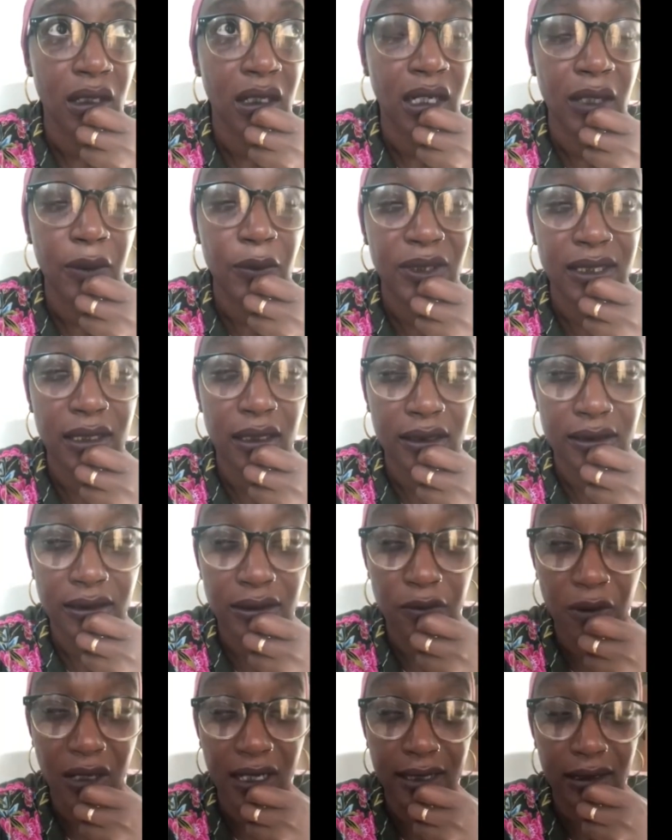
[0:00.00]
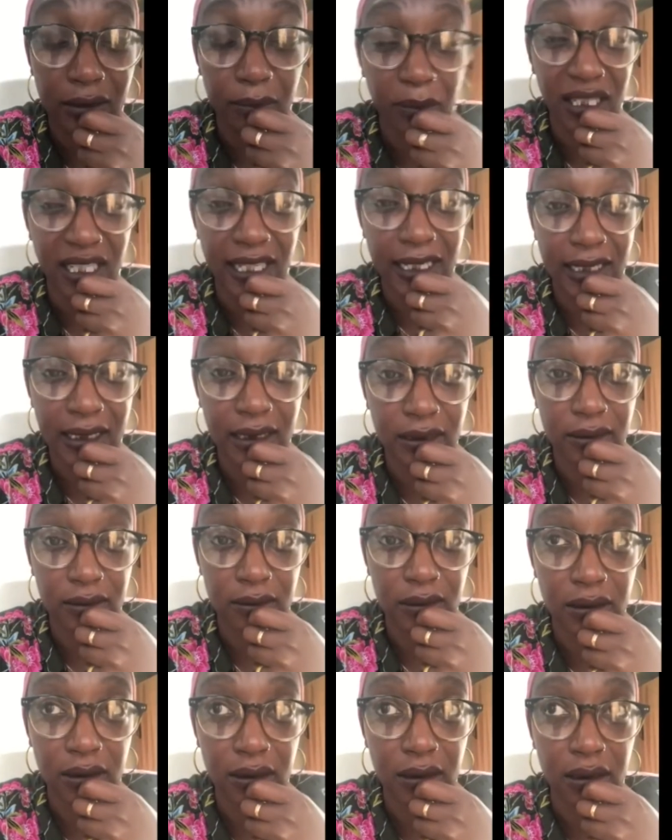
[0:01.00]
I was asked to write the play
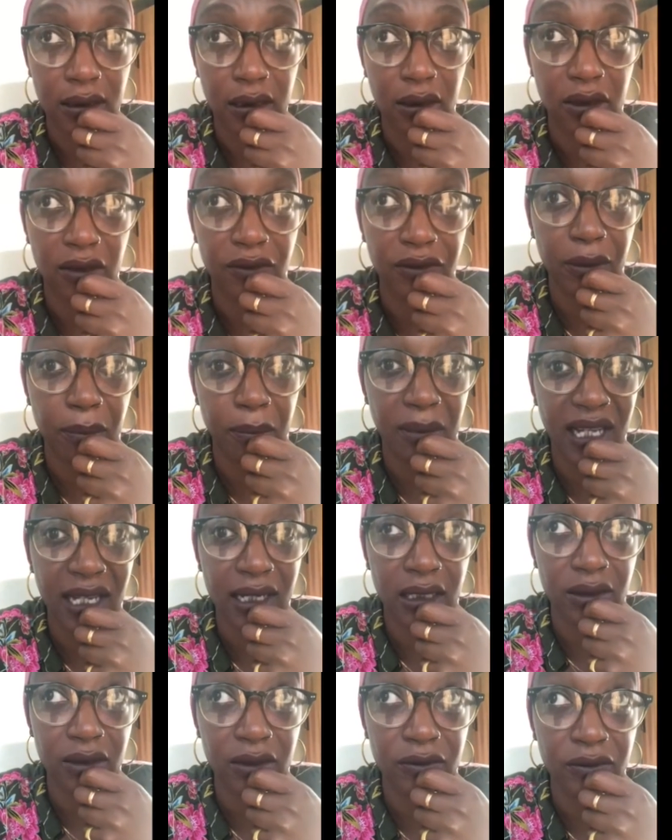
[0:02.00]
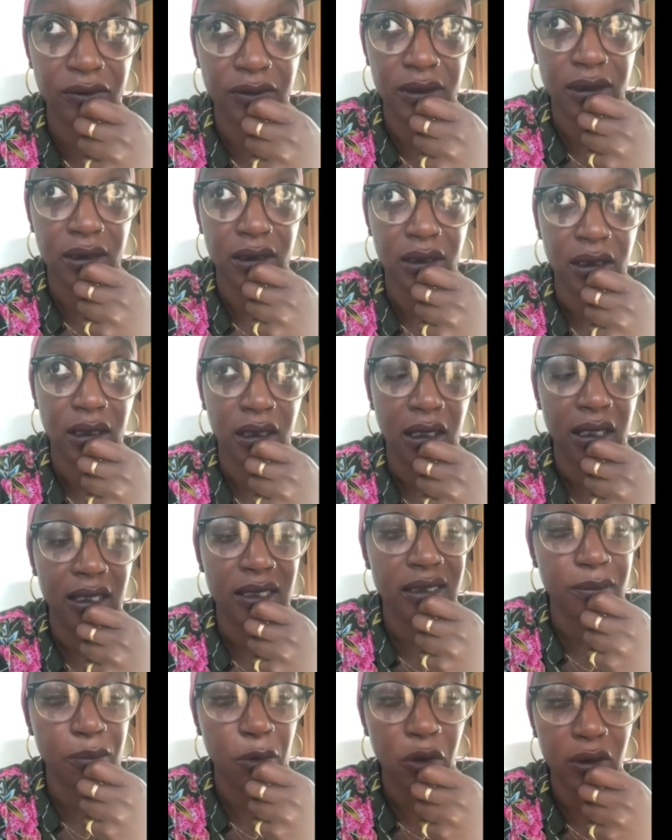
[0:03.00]
off the back of a
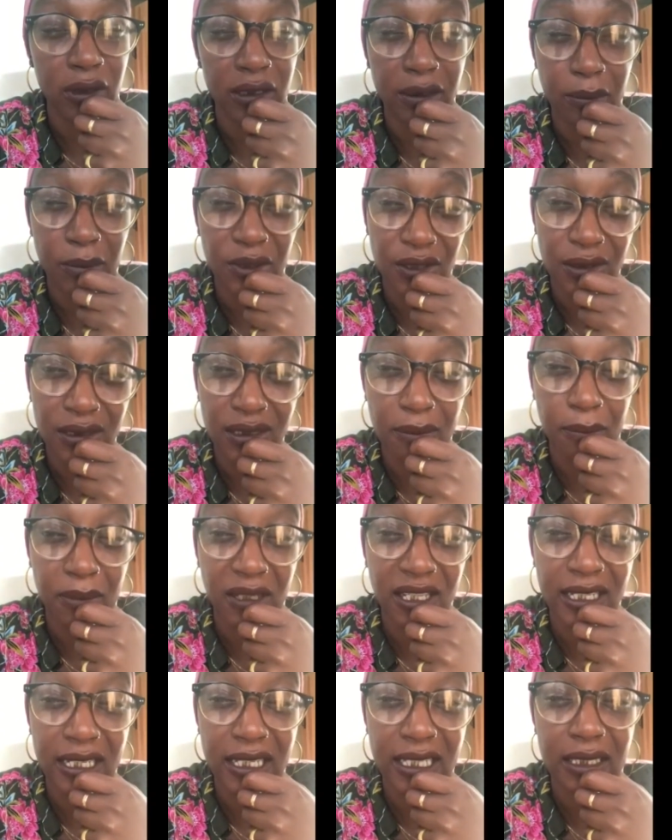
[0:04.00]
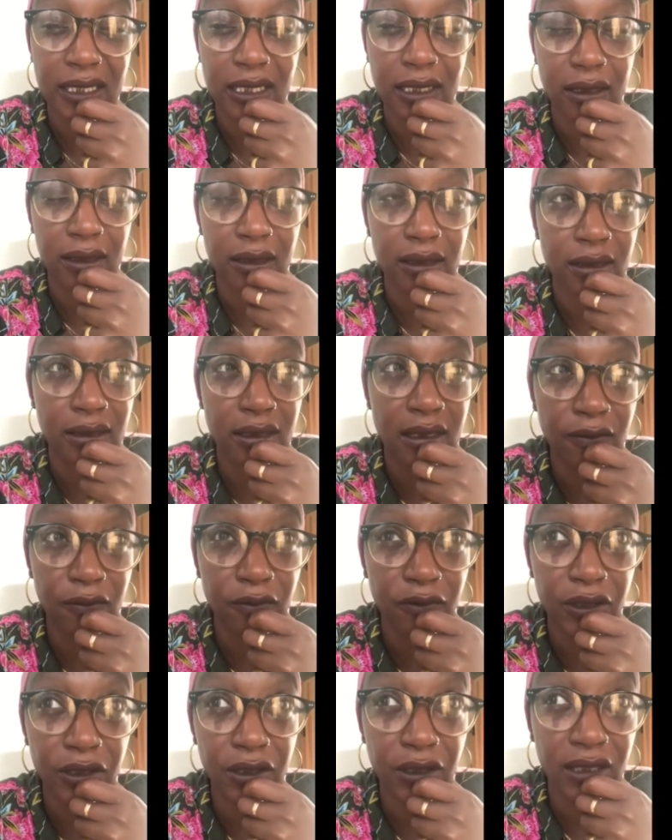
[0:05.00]
smaller community play I'd done
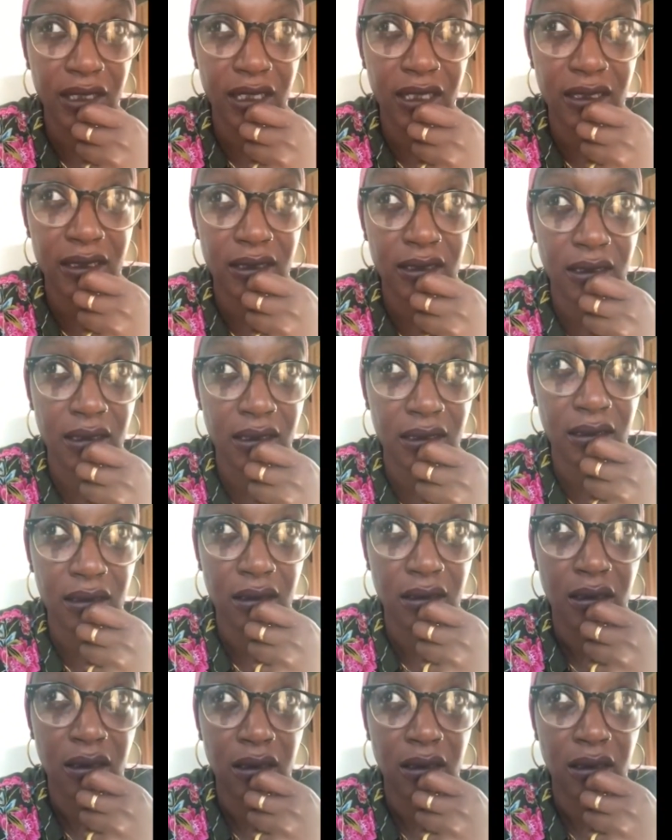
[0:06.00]
for the theatre